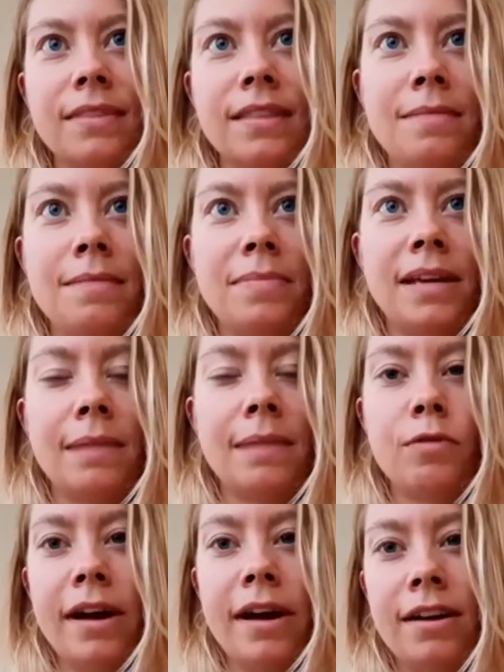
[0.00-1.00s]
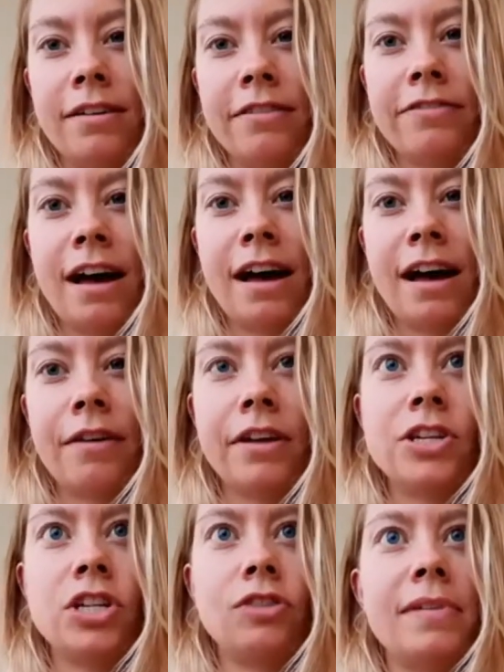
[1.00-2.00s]
and become aware of how they
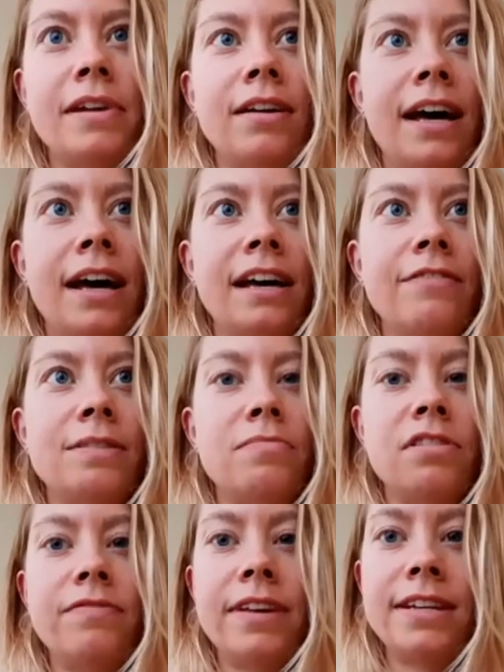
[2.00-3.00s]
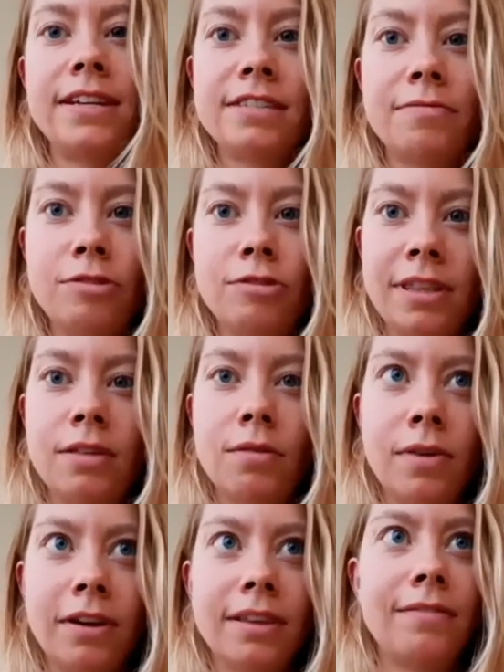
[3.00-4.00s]
show up in our lives and prevent us from doing the
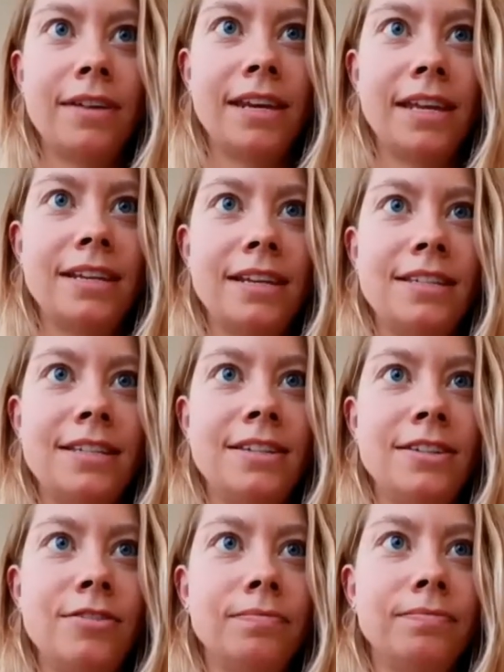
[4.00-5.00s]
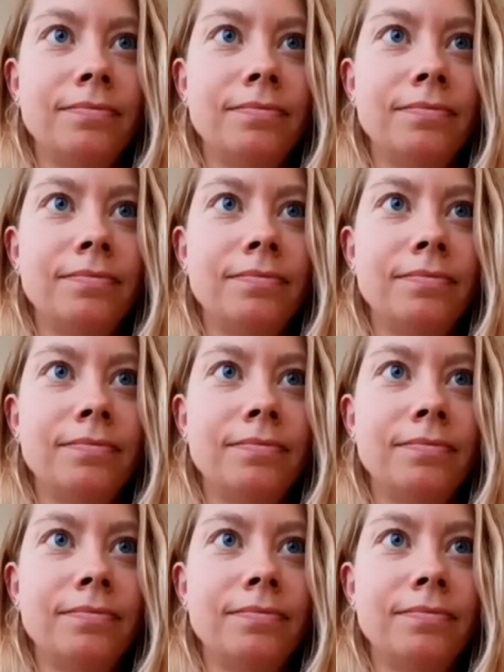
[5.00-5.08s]
work that we need to do.